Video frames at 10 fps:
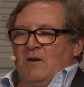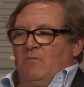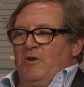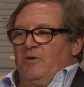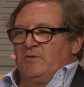
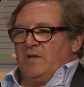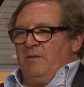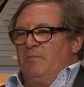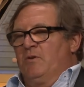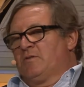when you see
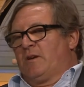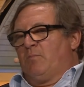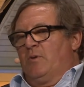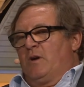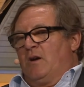music
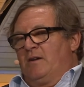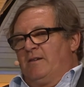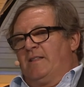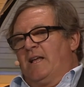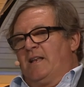put on
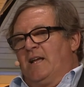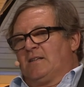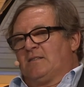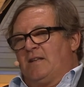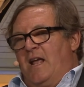in that
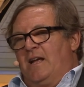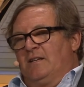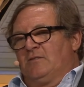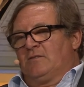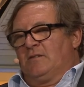next
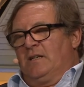stage,